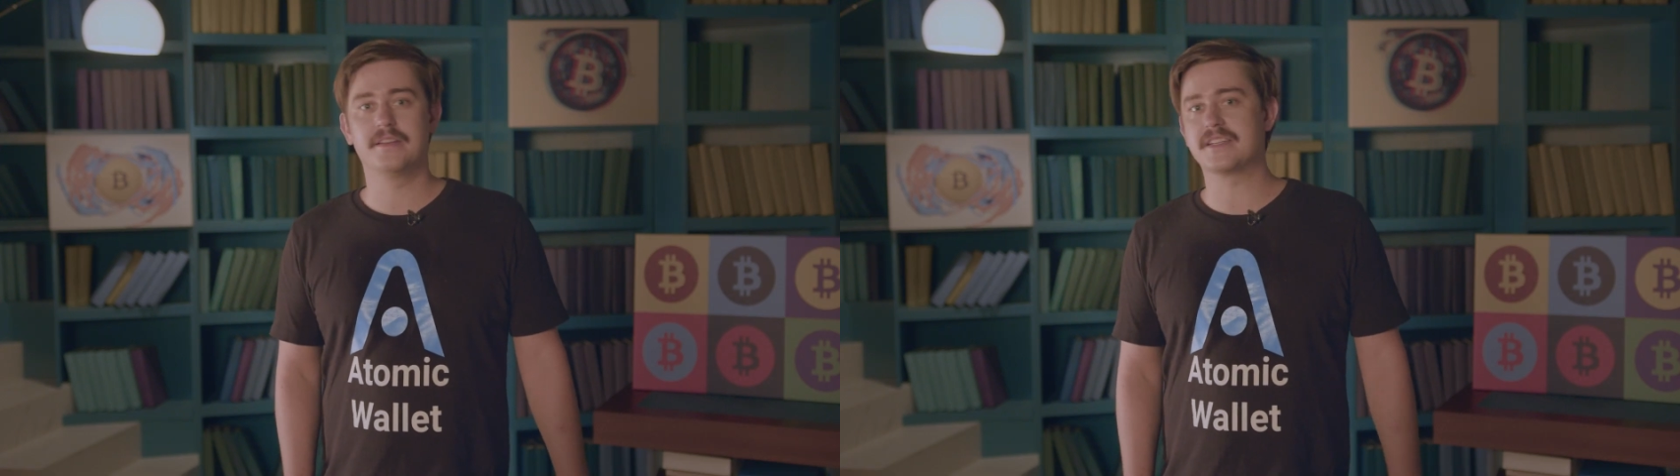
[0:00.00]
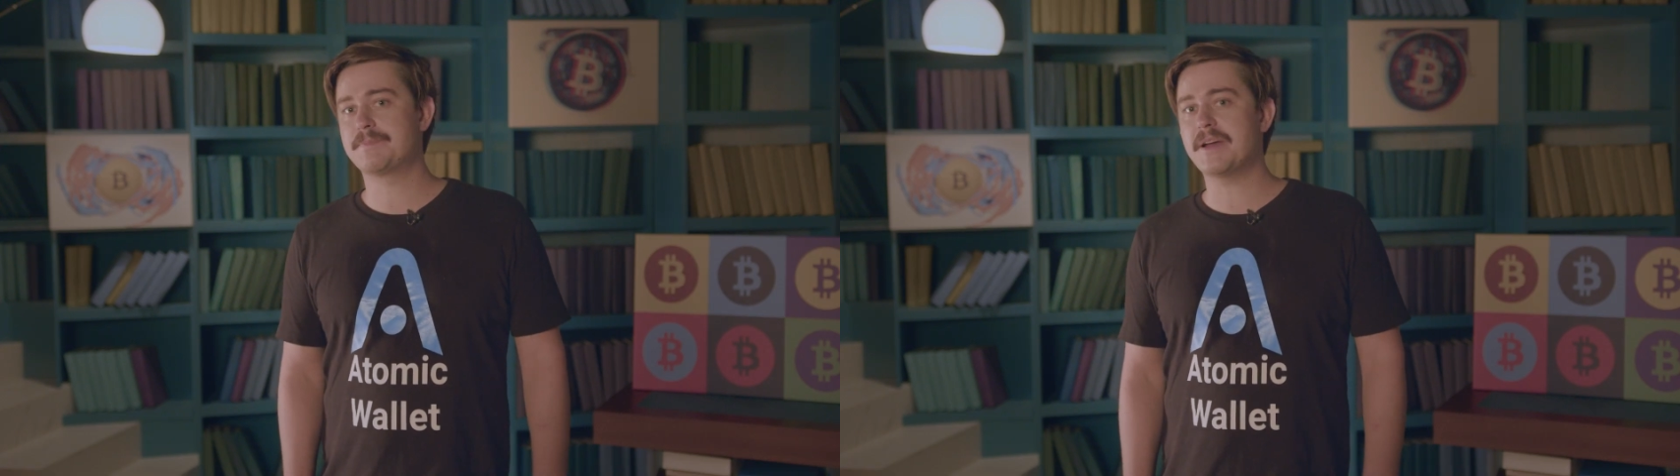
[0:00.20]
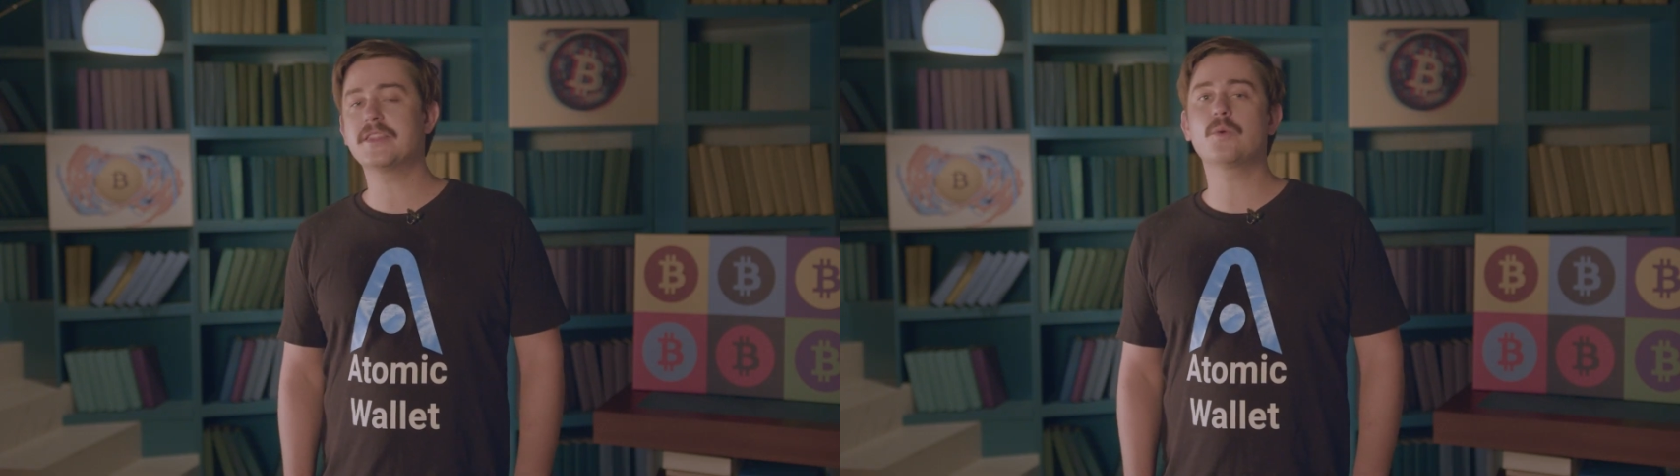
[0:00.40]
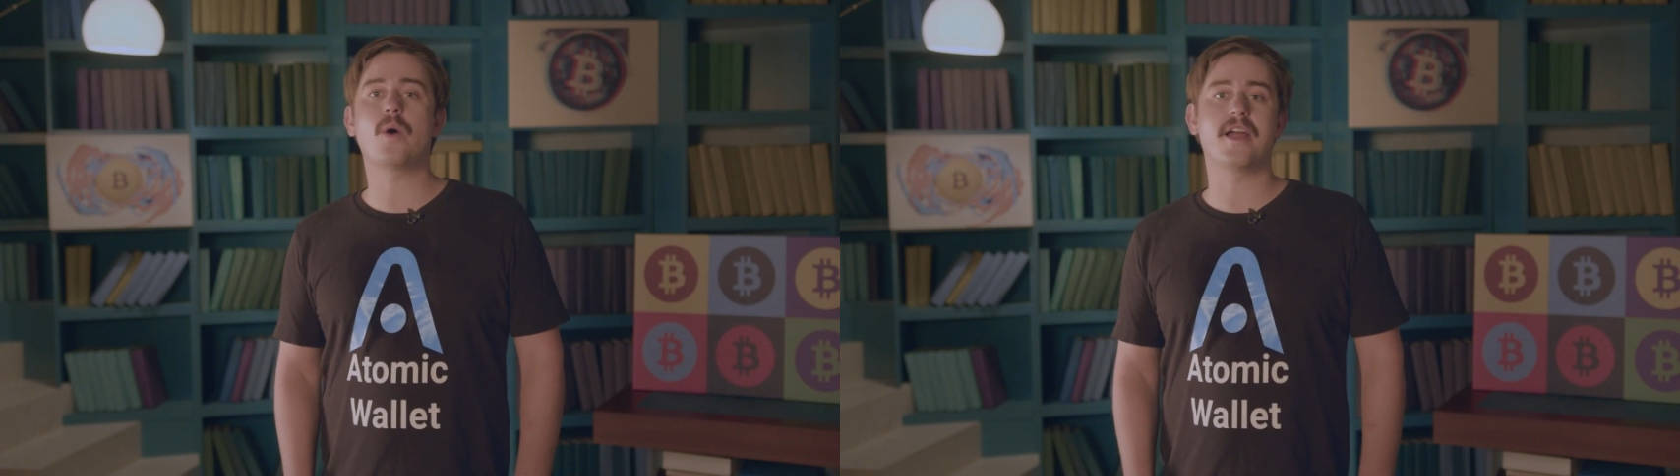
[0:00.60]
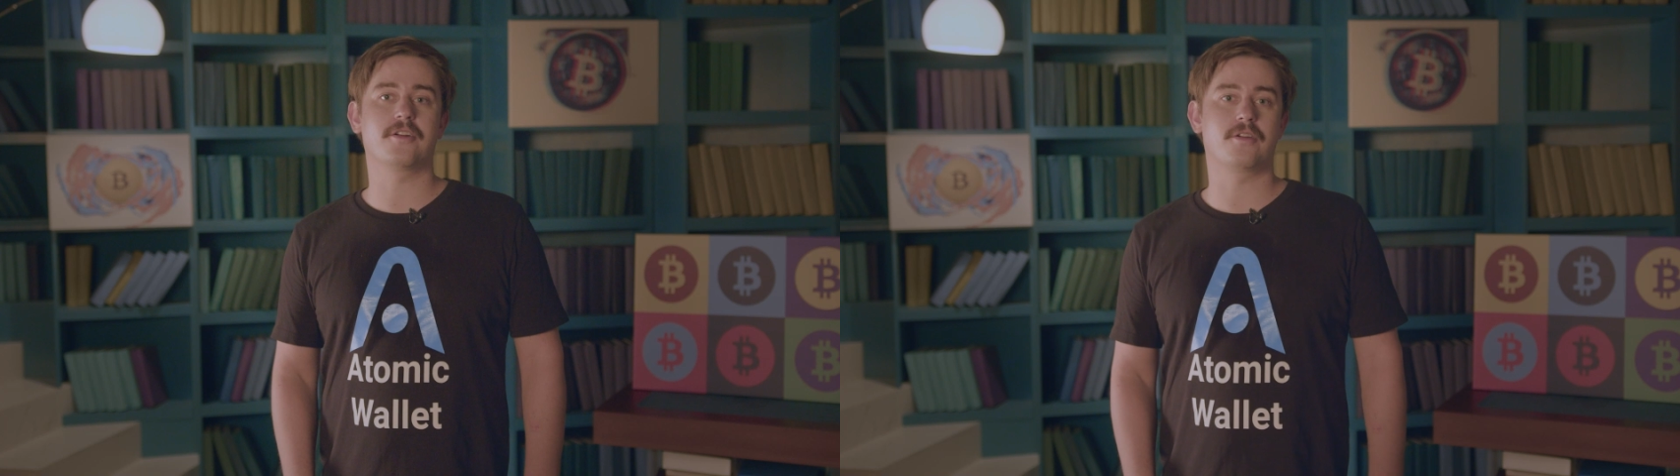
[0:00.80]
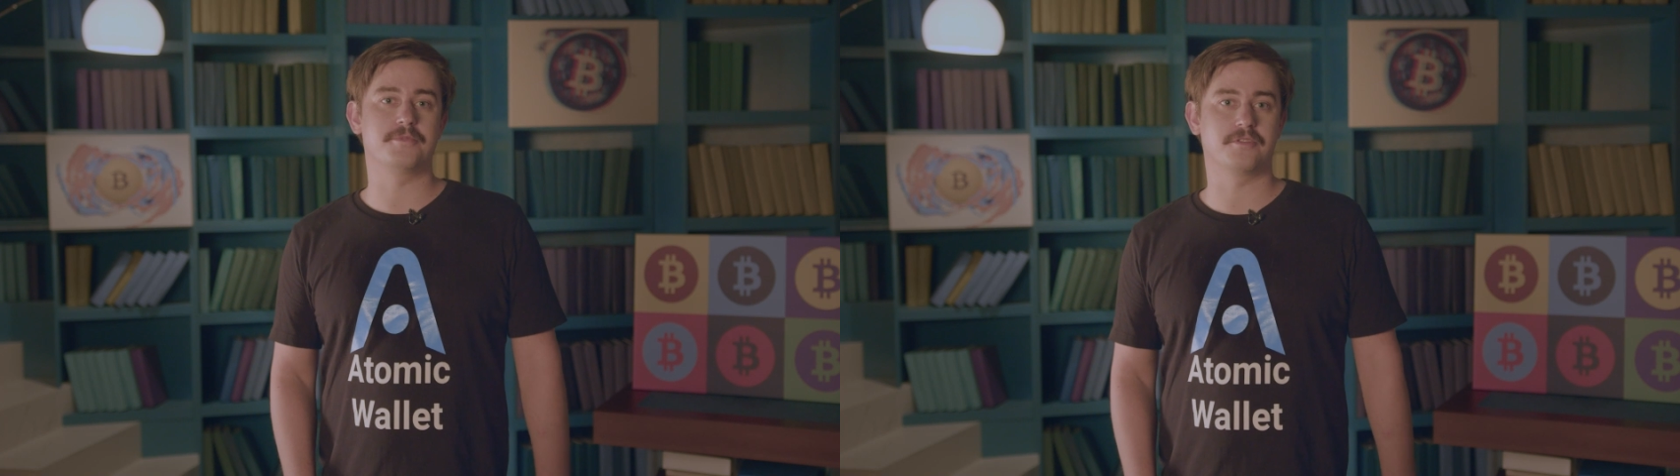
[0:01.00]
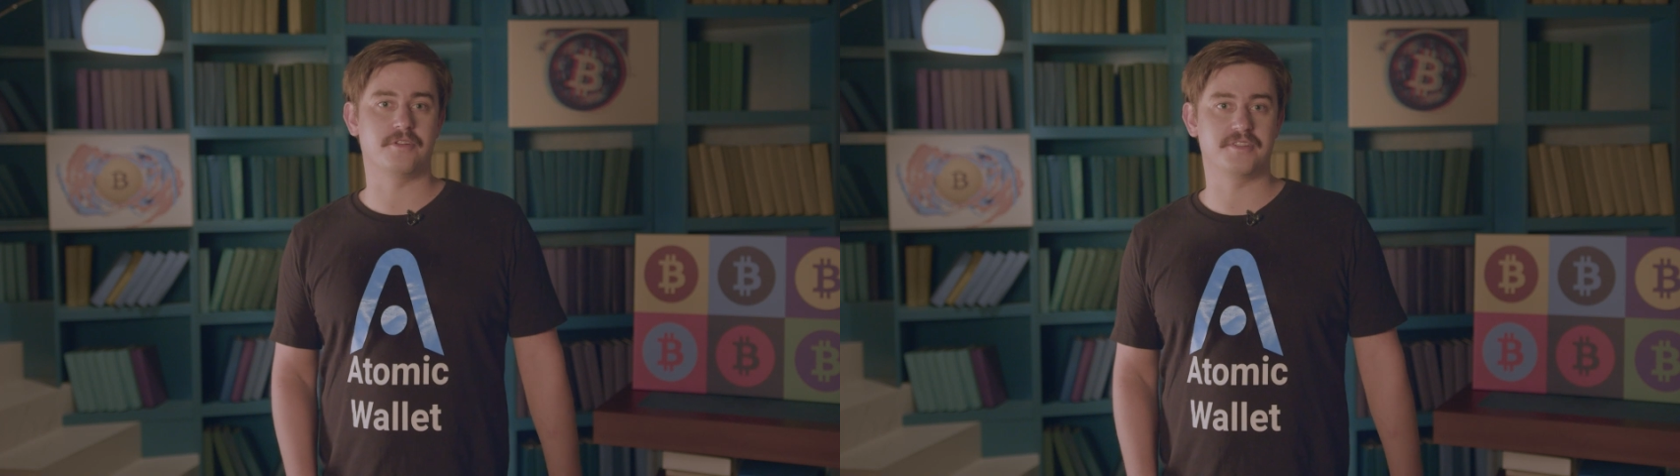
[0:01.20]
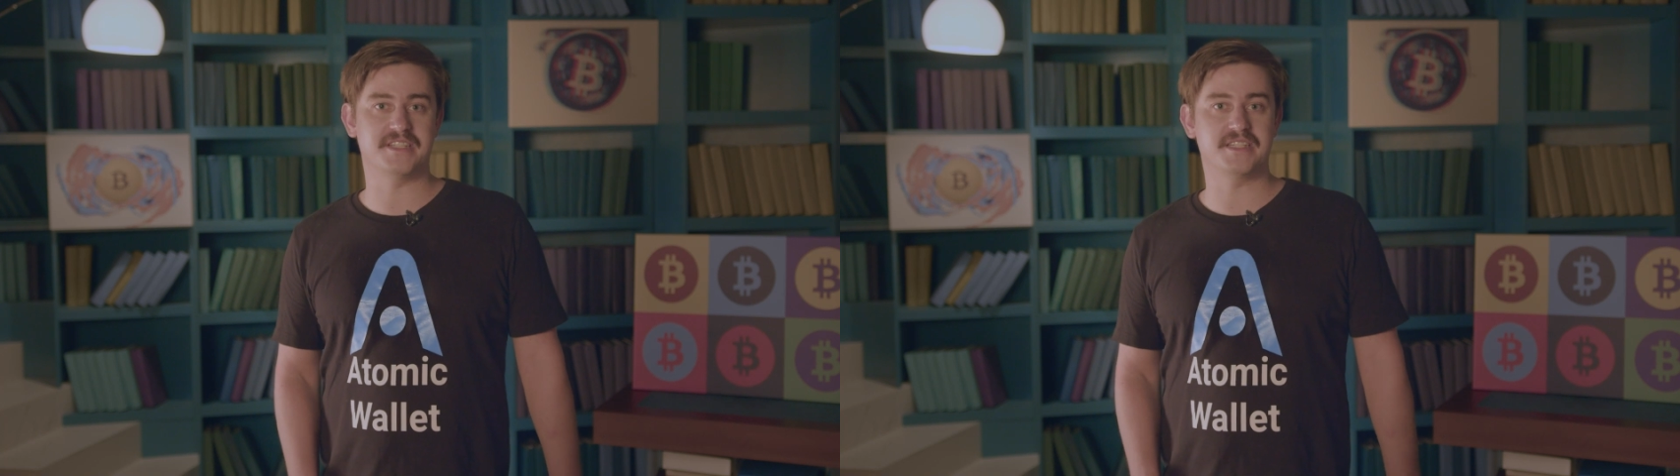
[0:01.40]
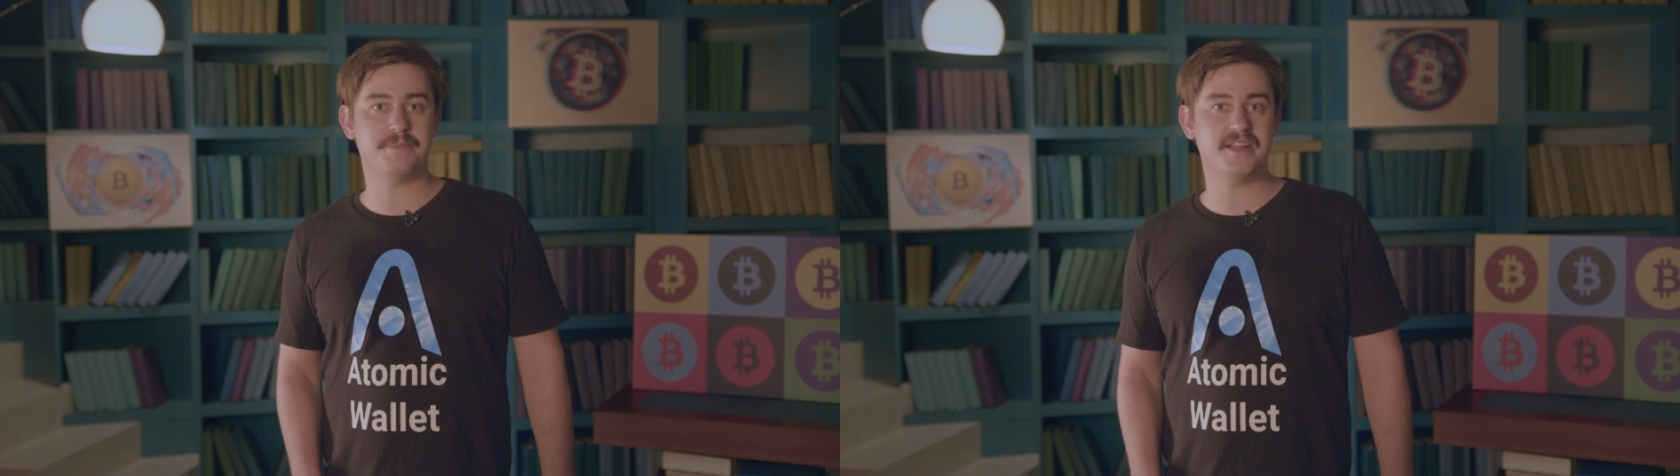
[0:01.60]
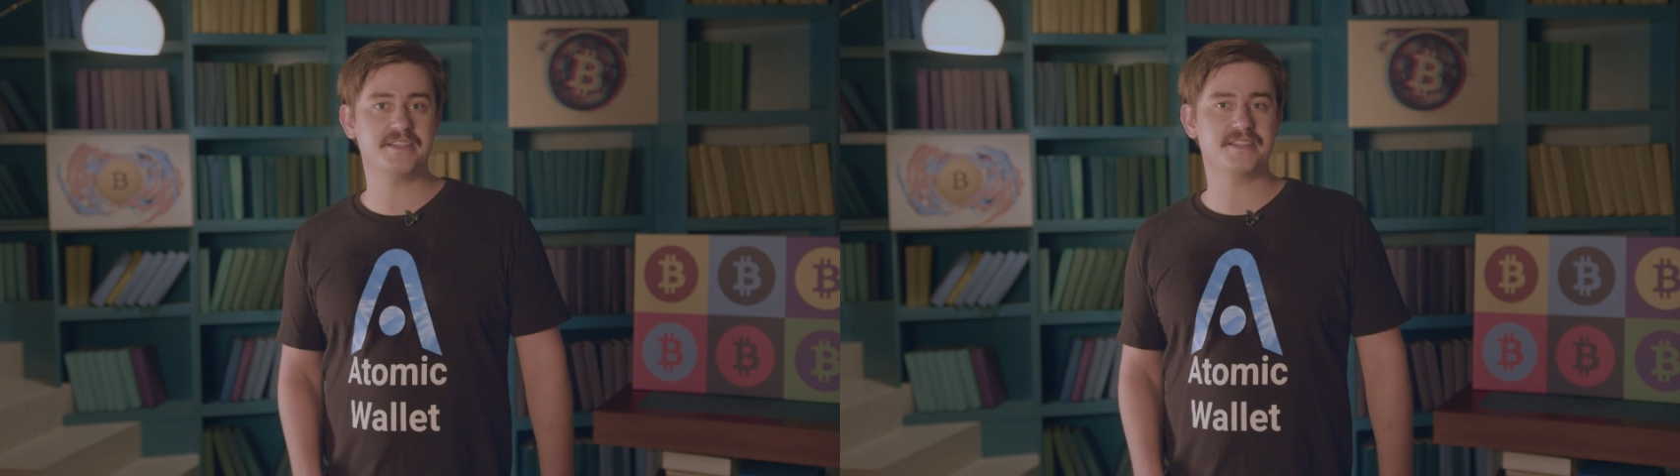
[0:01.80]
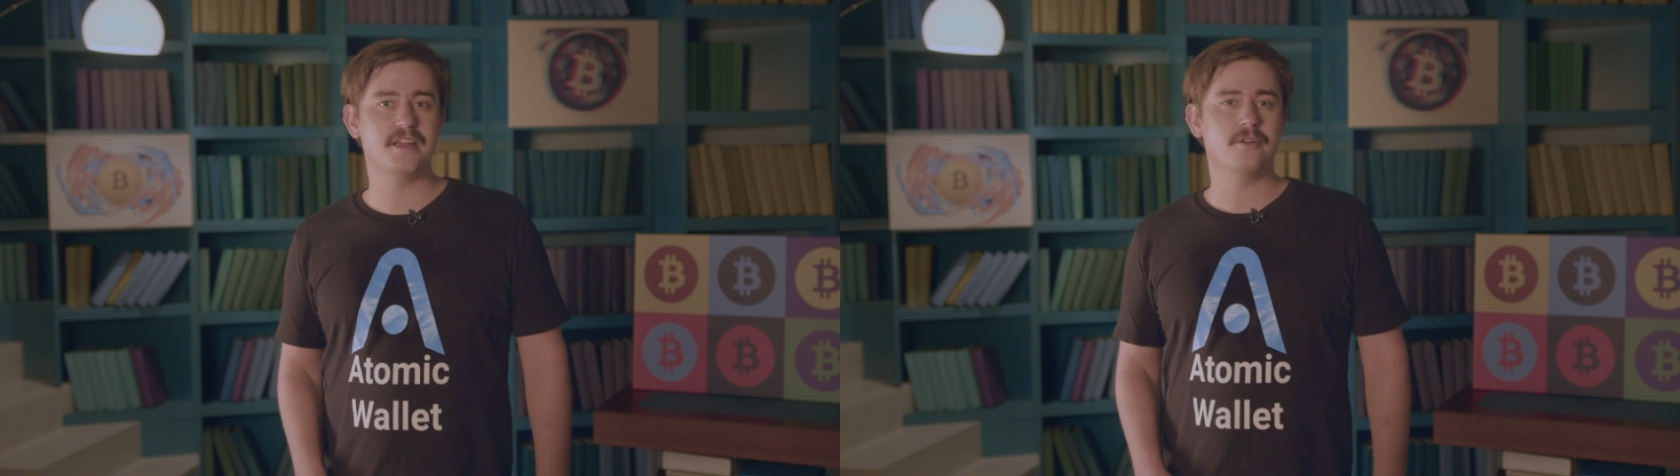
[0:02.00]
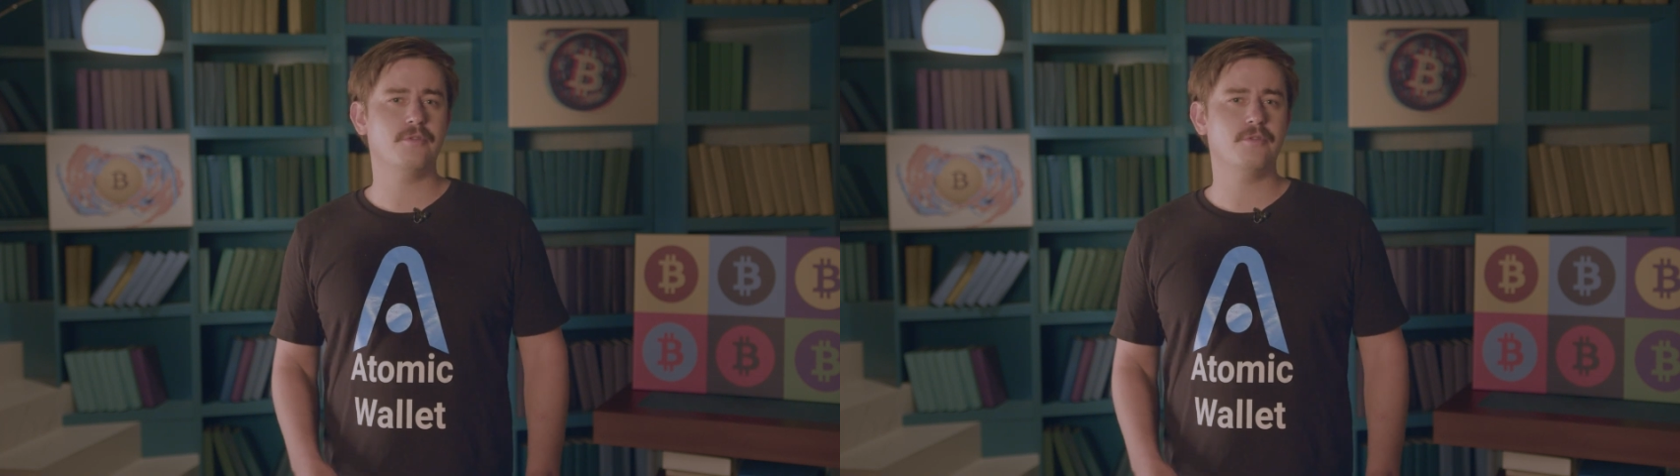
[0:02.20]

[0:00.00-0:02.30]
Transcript: despite the wider cryptocurrency space